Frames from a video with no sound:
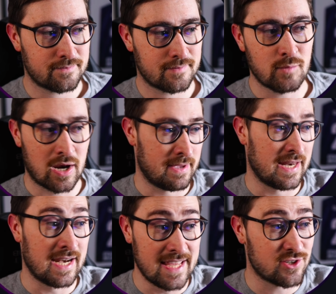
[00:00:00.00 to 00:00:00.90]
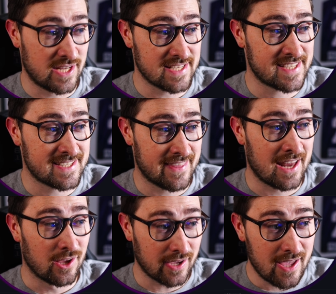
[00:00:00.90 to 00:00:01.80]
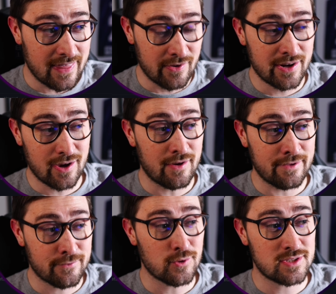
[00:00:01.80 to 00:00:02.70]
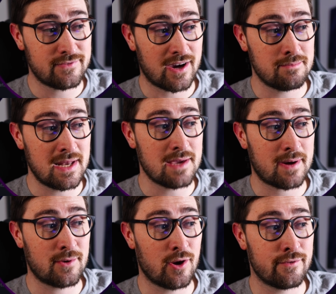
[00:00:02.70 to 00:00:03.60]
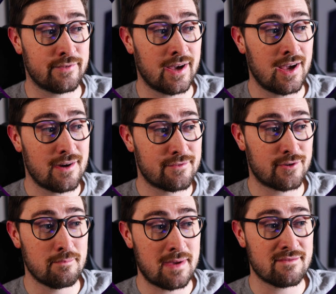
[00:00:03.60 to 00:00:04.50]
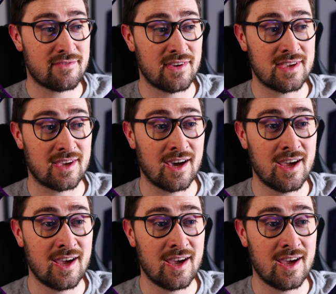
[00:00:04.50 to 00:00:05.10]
Well, I mean, it says it there. Look, they're in a 45 million pound offer from Benfica.